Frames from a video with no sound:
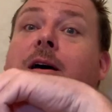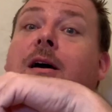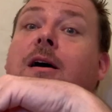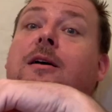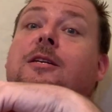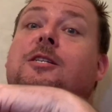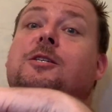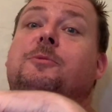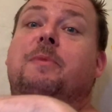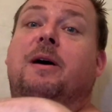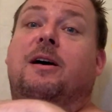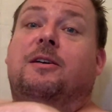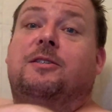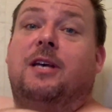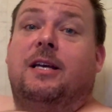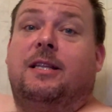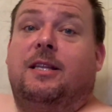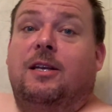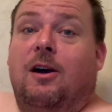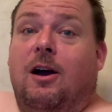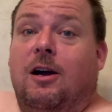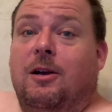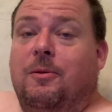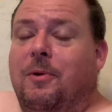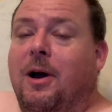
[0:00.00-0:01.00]
Smells like
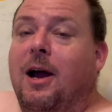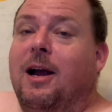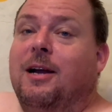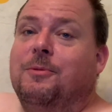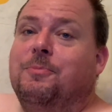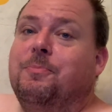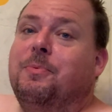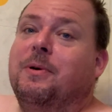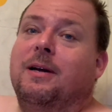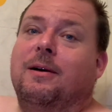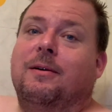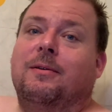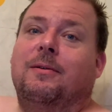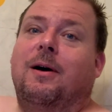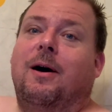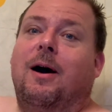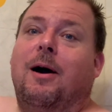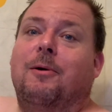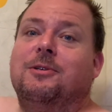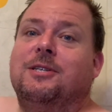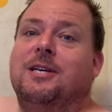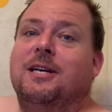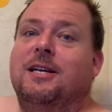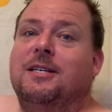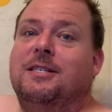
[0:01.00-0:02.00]
the orange, right, but I
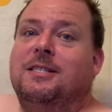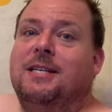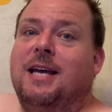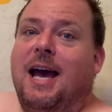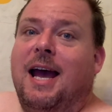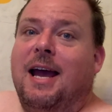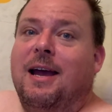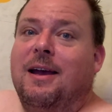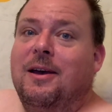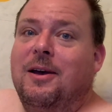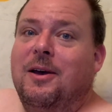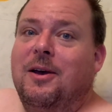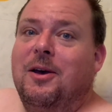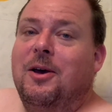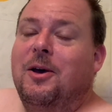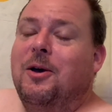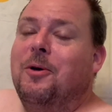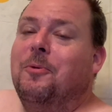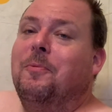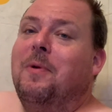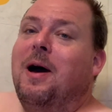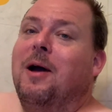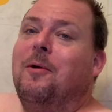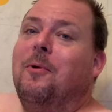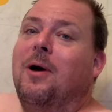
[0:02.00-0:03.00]
was going to say,
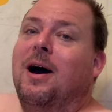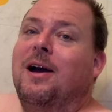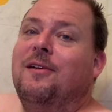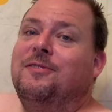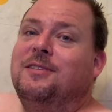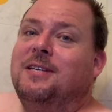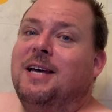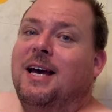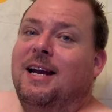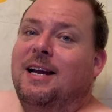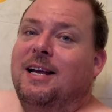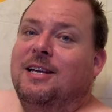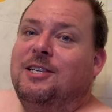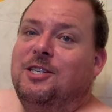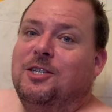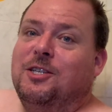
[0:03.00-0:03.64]
my wife said, is it